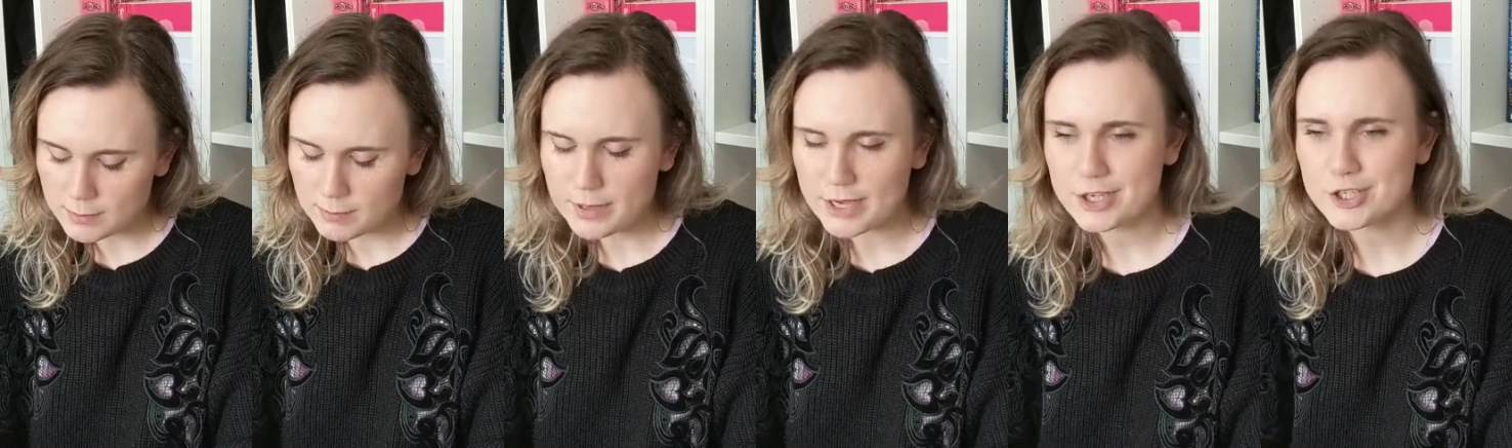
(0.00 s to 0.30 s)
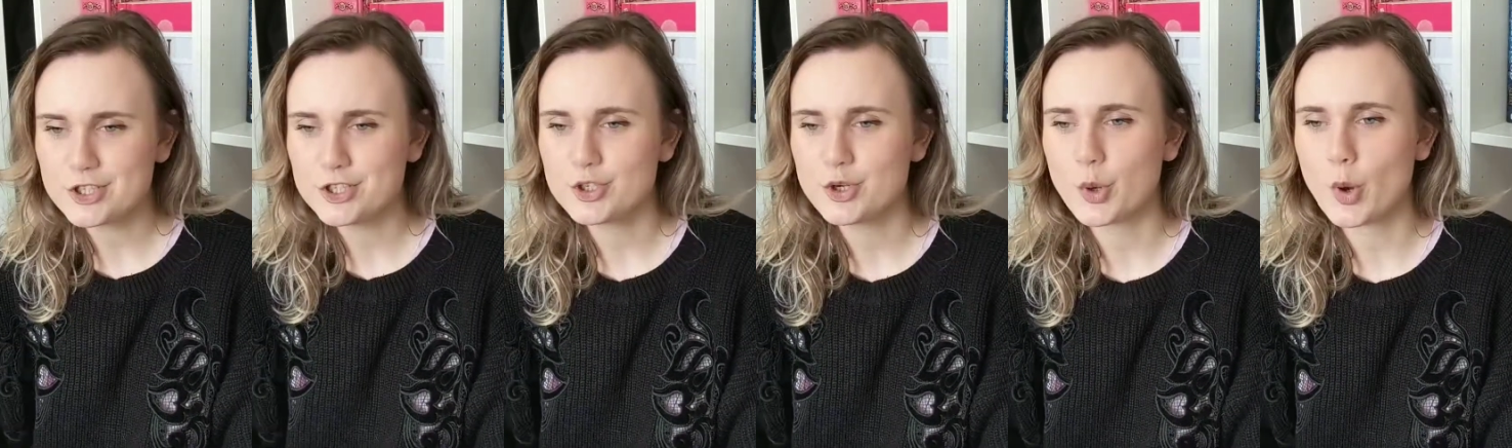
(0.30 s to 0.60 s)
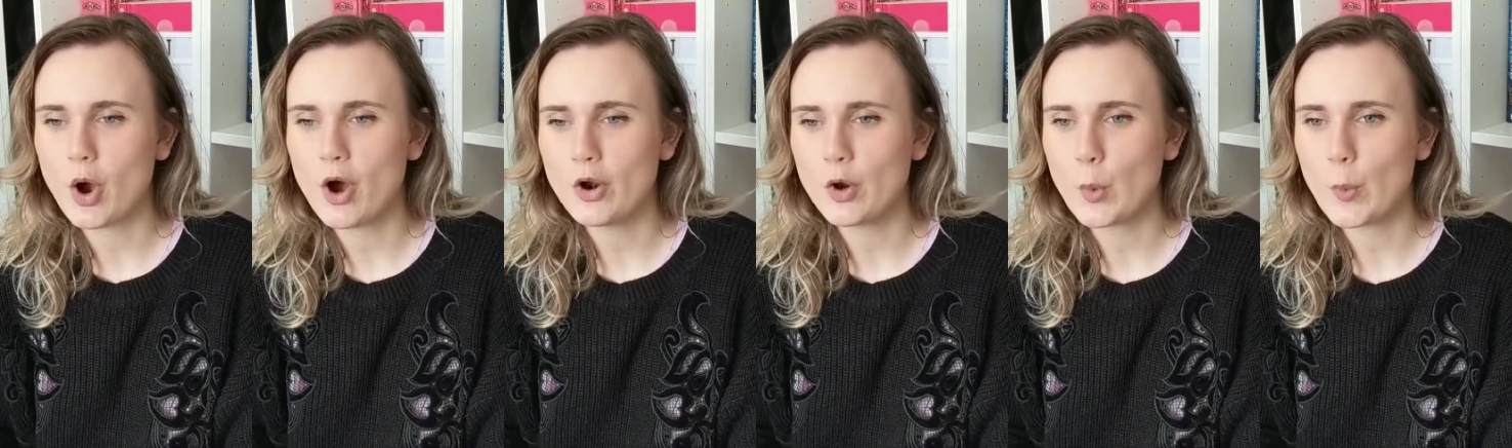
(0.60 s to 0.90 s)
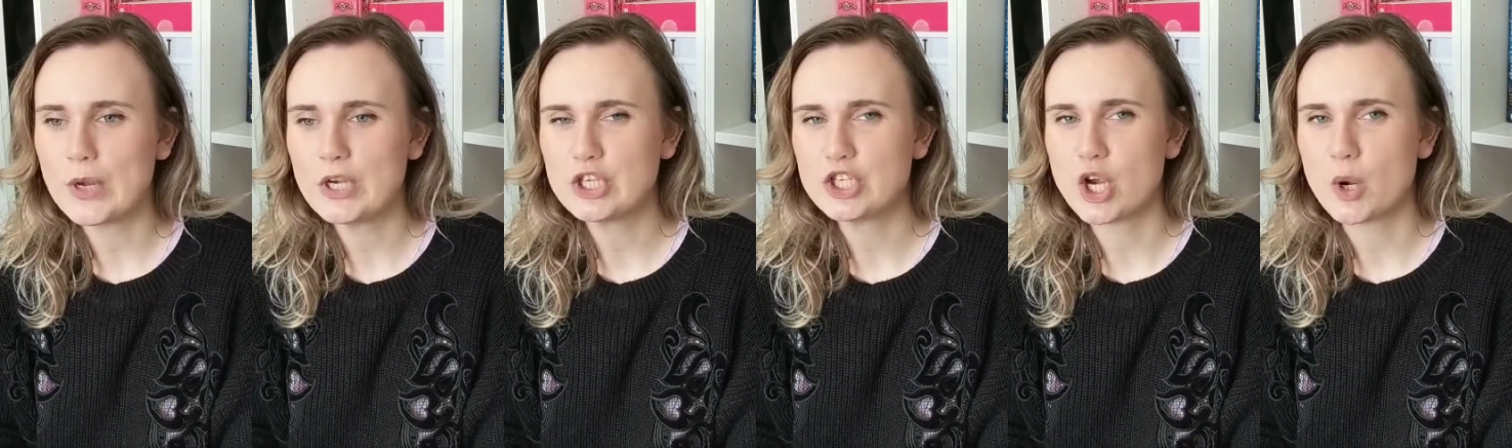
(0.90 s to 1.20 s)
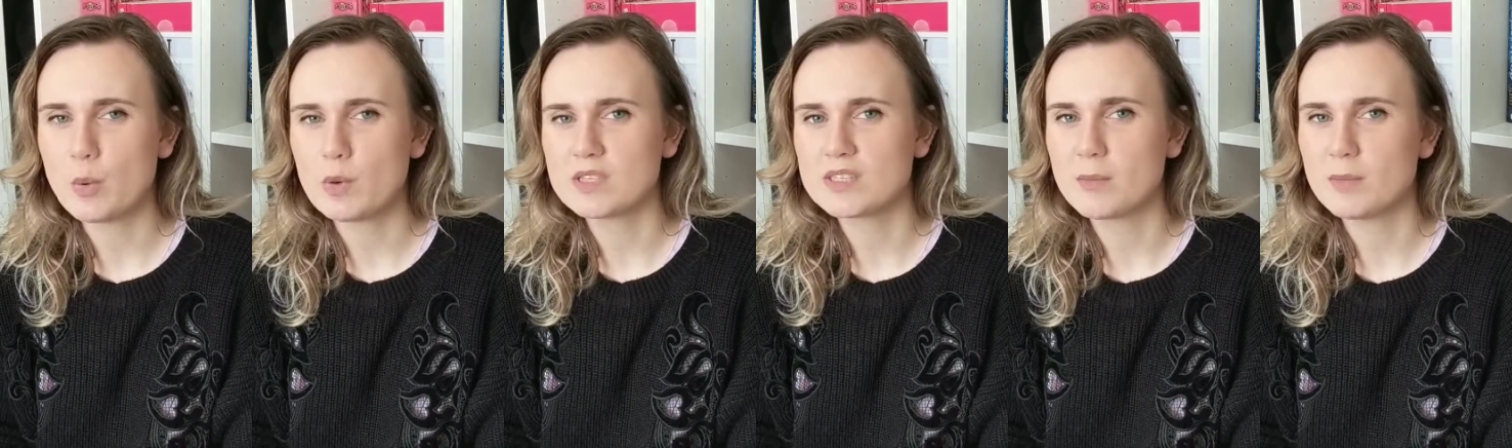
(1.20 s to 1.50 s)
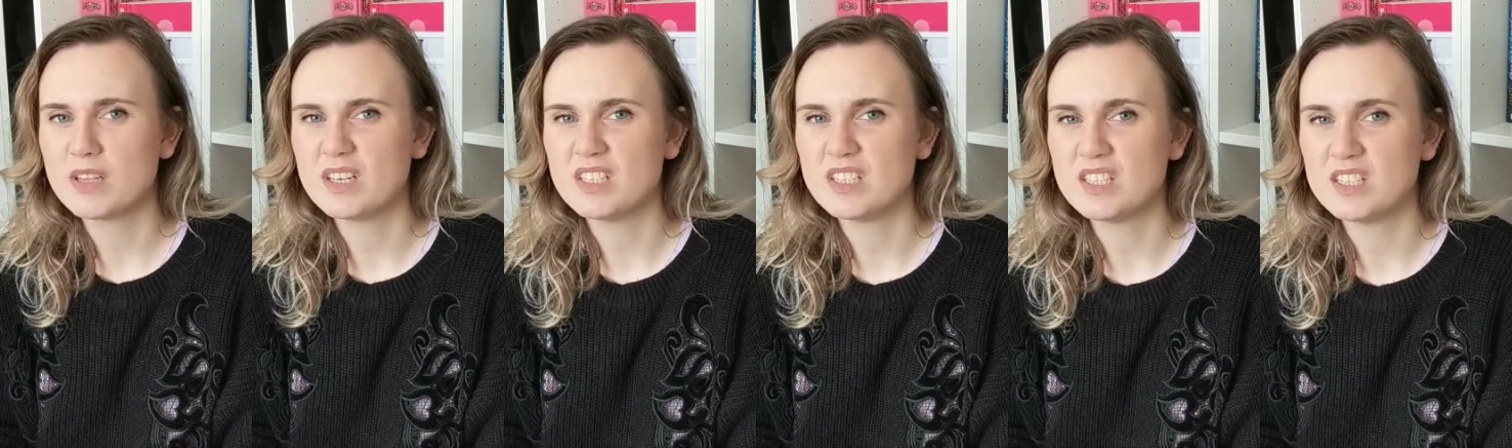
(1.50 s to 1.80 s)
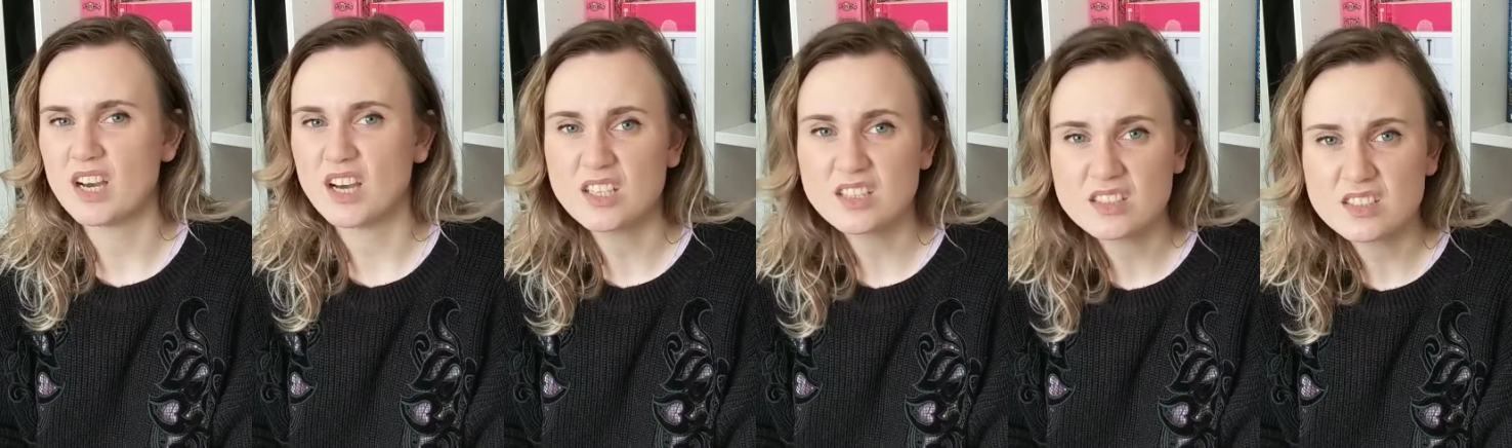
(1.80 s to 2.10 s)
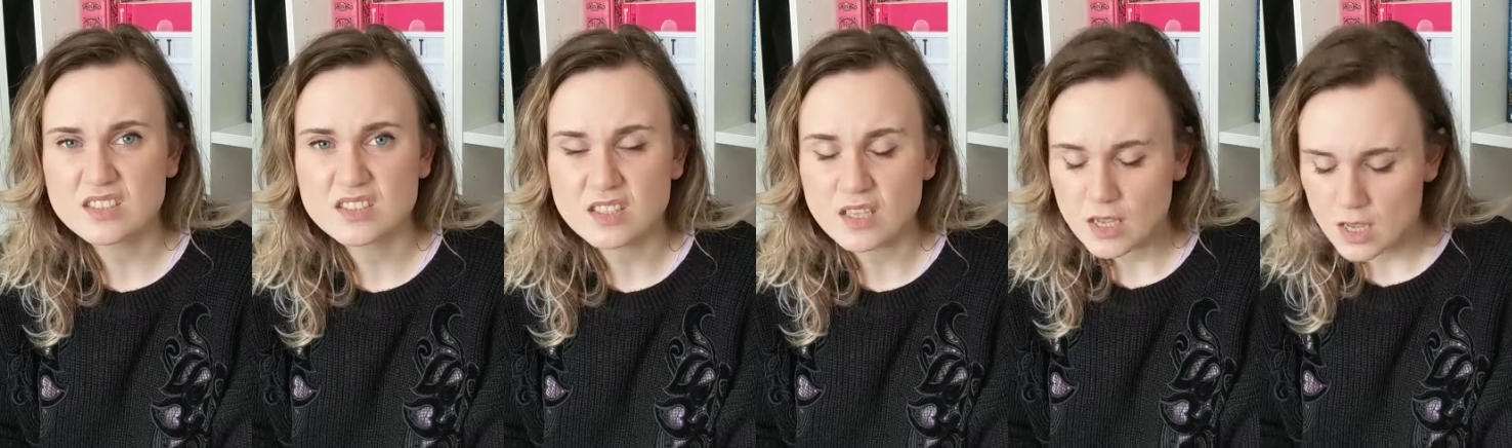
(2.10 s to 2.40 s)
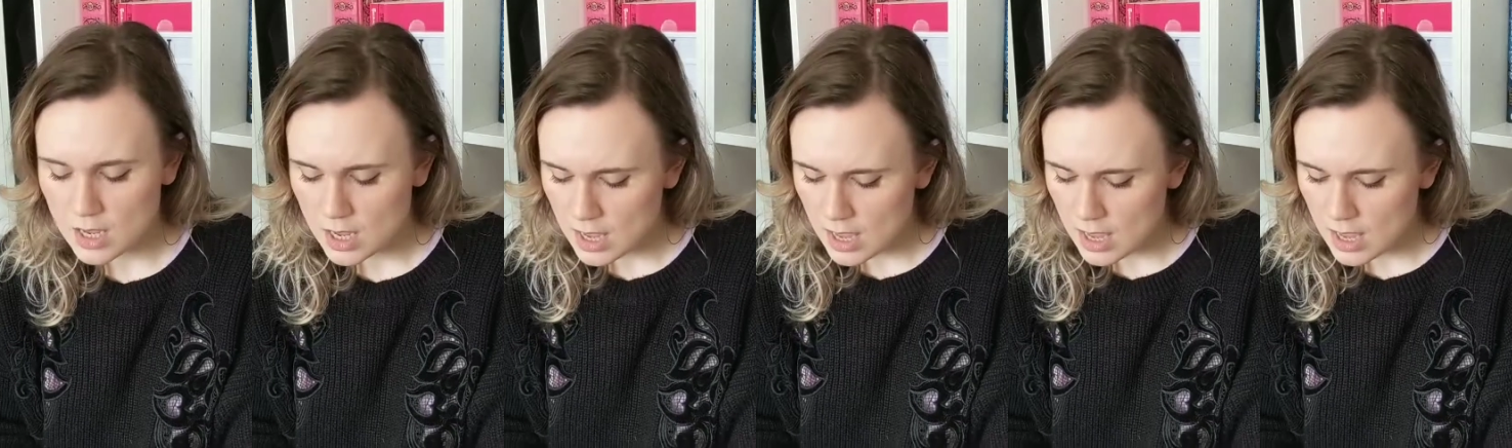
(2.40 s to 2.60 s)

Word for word: in pictures you can't always show what something does.